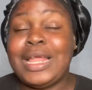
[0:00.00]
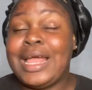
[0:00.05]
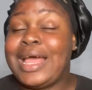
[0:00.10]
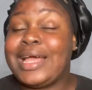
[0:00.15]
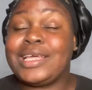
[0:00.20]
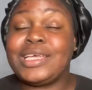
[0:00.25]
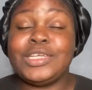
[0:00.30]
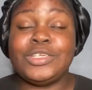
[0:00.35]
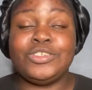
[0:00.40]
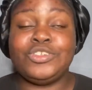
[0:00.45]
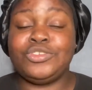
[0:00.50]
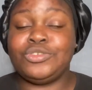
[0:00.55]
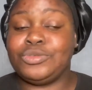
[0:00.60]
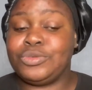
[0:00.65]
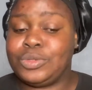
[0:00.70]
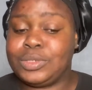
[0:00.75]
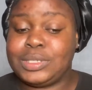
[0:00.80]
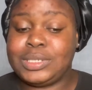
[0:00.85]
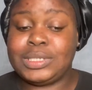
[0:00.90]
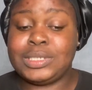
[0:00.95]
I kid you
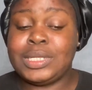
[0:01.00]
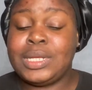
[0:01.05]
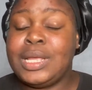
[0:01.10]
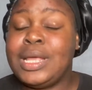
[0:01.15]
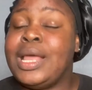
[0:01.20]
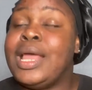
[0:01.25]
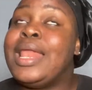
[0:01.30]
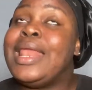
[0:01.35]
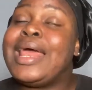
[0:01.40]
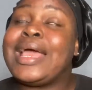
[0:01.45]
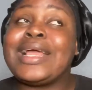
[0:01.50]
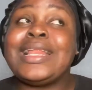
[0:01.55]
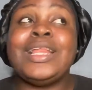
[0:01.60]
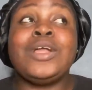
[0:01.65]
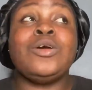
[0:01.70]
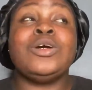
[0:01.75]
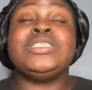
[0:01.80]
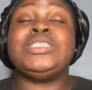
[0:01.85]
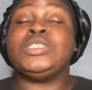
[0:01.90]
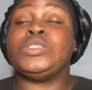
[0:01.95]
not. Like,
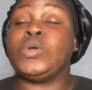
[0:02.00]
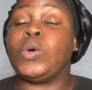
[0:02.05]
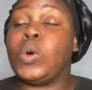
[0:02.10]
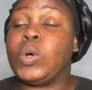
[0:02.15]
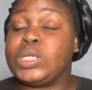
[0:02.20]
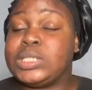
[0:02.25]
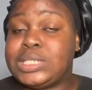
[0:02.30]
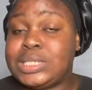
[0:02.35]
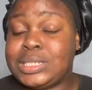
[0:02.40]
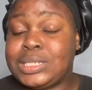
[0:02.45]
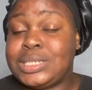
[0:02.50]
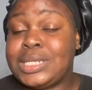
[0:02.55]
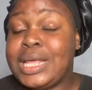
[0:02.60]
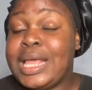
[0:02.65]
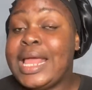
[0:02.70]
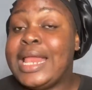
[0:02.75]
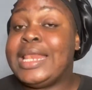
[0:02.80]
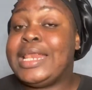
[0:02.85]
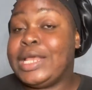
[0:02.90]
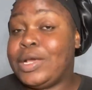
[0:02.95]
Lagos is hot,
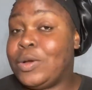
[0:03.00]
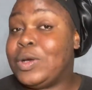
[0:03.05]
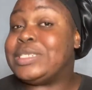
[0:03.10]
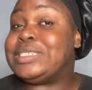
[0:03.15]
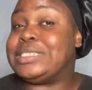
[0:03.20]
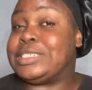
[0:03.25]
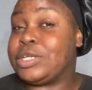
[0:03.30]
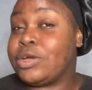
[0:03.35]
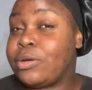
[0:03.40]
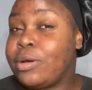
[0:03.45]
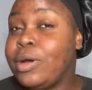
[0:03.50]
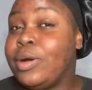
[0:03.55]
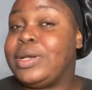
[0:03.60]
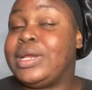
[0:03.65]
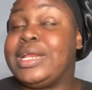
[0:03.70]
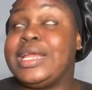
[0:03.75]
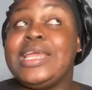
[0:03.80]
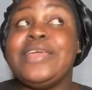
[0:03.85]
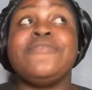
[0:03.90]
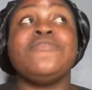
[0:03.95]
Lagos is
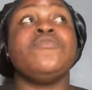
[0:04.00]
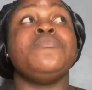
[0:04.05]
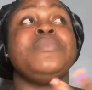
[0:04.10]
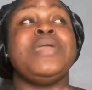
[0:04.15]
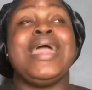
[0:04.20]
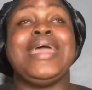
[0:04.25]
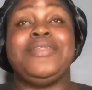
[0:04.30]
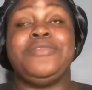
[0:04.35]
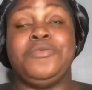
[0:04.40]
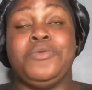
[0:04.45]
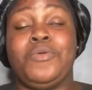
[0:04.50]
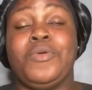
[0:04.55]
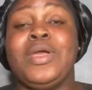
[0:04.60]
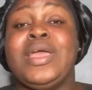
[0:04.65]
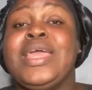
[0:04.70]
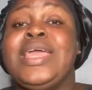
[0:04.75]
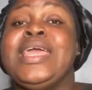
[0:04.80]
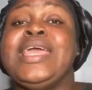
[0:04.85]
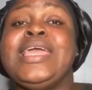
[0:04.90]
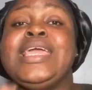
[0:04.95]
crowded. Even me, I know.
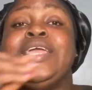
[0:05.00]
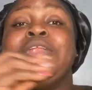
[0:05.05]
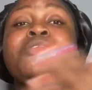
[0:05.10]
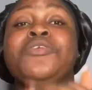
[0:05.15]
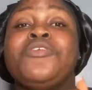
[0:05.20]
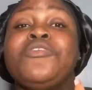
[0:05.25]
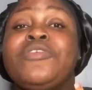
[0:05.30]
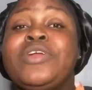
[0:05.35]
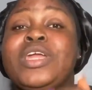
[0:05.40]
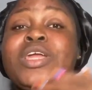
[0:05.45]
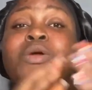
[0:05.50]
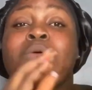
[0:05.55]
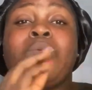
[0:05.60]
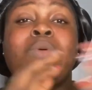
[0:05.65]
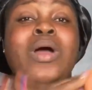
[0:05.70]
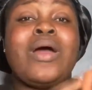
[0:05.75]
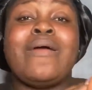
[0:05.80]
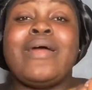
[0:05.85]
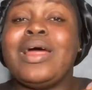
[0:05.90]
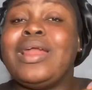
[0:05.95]
Ilorin,
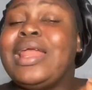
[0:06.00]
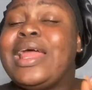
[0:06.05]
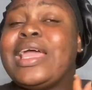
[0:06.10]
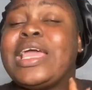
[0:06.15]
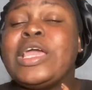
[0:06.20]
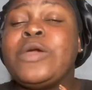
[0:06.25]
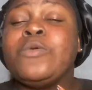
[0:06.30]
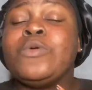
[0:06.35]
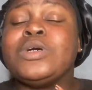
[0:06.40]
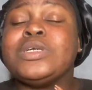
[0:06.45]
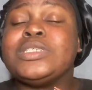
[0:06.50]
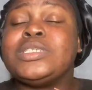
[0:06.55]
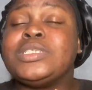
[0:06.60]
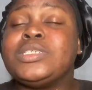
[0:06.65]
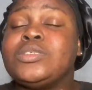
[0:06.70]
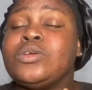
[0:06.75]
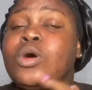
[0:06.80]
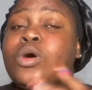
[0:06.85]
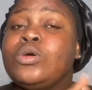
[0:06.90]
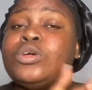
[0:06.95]
Kwara, like, it
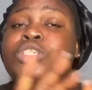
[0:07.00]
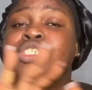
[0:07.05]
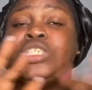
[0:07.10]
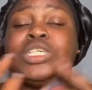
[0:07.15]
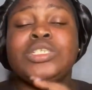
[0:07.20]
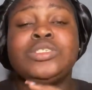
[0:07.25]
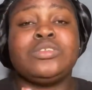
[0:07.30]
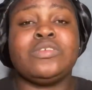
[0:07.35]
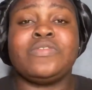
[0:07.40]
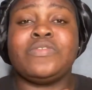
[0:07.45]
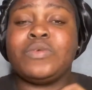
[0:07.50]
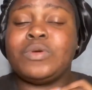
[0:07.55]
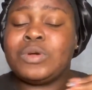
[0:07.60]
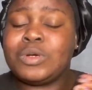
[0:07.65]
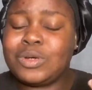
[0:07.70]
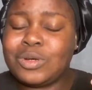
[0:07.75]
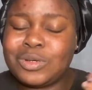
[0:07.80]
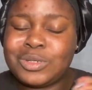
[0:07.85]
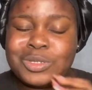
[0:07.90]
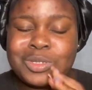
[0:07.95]
was all shades of
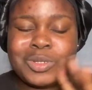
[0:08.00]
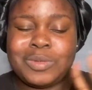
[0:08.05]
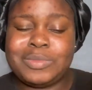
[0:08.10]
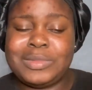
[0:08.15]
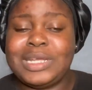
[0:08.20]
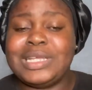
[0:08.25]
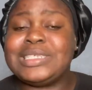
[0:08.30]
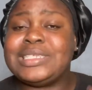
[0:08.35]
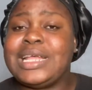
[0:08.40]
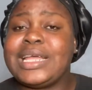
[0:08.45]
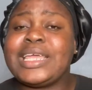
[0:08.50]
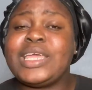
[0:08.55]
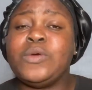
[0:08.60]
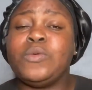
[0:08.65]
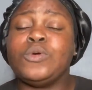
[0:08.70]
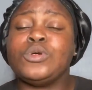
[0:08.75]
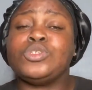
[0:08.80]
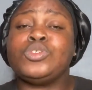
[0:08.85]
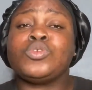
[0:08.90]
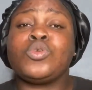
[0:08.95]
awesomeness. Like, it
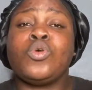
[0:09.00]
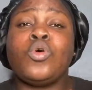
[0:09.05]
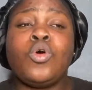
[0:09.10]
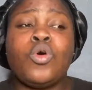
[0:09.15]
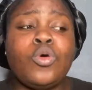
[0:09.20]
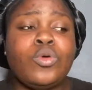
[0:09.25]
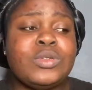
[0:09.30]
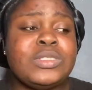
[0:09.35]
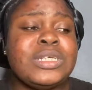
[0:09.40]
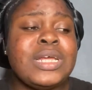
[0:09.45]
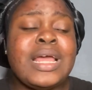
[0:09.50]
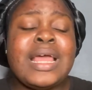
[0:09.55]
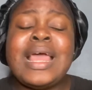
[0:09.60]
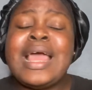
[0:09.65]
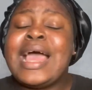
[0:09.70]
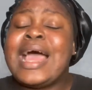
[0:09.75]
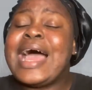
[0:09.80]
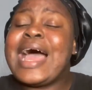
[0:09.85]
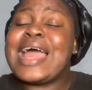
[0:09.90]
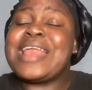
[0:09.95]
was cold,
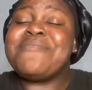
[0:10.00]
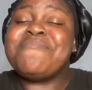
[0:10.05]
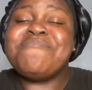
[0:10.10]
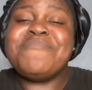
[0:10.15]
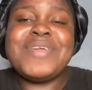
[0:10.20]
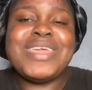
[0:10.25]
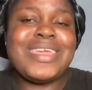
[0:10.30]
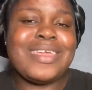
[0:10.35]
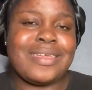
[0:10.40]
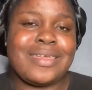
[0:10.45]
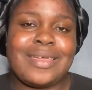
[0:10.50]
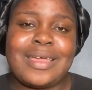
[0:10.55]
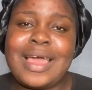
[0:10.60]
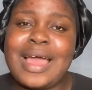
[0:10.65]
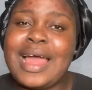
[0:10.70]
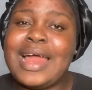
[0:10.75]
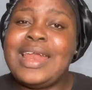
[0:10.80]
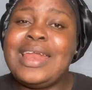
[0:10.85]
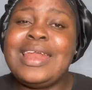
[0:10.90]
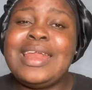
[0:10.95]
and me,
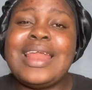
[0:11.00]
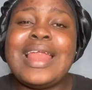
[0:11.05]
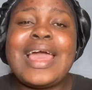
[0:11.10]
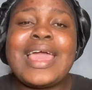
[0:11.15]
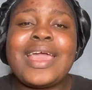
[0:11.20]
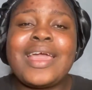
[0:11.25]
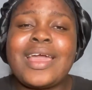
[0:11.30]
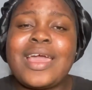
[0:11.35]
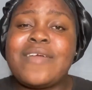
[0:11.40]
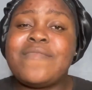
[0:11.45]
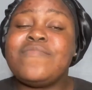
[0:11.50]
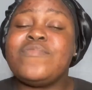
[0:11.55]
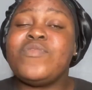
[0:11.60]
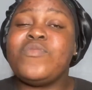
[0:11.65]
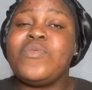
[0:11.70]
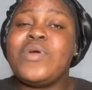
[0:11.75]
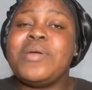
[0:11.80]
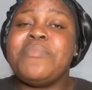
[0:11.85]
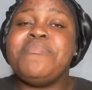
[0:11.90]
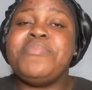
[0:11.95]
I like
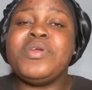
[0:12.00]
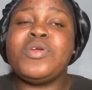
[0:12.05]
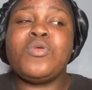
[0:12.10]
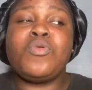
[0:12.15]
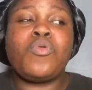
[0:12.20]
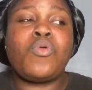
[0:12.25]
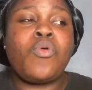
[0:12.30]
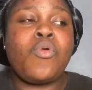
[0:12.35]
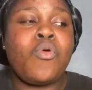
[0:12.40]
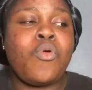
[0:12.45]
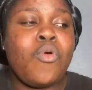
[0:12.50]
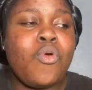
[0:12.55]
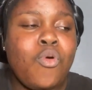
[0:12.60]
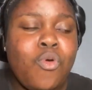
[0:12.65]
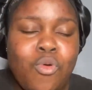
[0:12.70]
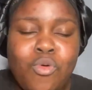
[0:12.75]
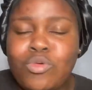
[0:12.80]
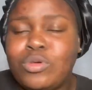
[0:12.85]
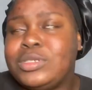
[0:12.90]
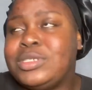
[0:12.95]
everywhere being
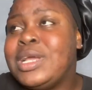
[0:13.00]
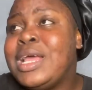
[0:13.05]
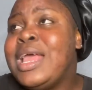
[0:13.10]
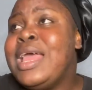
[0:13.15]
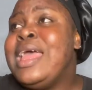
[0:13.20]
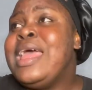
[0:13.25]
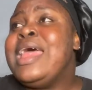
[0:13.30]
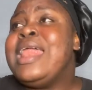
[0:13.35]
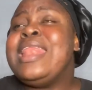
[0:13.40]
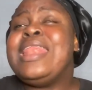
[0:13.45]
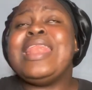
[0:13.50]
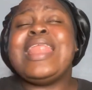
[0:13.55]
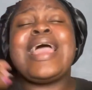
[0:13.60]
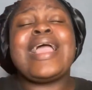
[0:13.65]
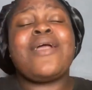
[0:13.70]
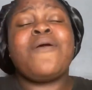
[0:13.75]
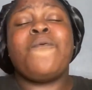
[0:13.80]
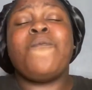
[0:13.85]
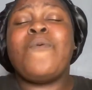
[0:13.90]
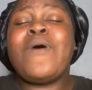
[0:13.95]
cold.
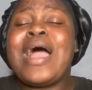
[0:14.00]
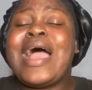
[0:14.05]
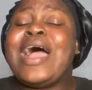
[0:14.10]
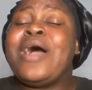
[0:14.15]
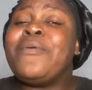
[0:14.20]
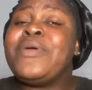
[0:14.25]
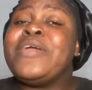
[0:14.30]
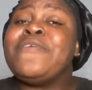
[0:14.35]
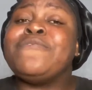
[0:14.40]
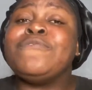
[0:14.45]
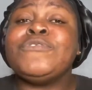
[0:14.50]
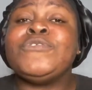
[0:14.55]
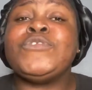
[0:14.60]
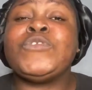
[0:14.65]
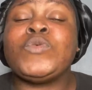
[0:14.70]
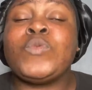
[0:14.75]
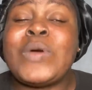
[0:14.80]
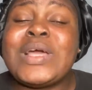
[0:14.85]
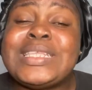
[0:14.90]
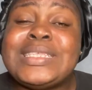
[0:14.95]
Like, why are we even
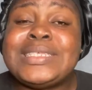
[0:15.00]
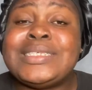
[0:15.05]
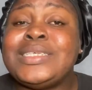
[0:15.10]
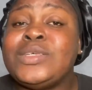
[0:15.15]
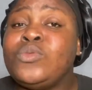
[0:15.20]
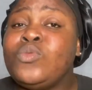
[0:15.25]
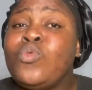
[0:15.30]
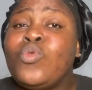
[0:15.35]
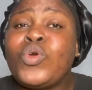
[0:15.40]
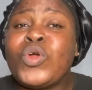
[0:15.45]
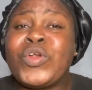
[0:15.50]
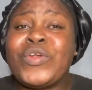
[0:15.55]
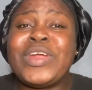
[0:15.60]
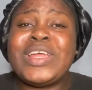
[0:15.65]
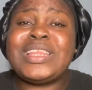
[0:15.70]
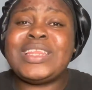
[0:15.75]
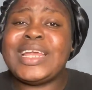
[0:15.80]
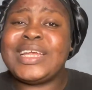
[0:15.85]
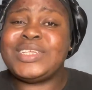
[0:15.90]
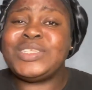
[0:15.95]
sweating? Who
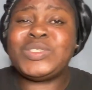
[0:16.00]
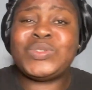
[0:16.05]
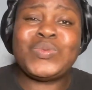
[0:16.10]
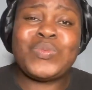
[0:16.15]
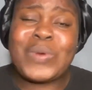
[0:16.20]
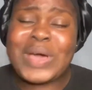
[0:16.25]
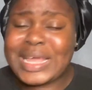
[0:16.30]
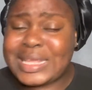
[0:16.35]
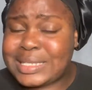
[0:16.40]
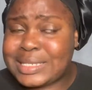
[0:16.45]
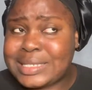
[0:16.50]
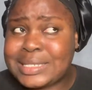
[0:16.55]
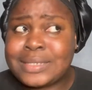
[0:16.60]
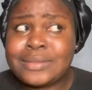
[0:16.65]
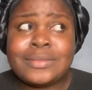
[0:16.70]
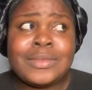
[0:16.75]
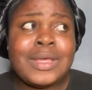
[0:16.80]
created sweat?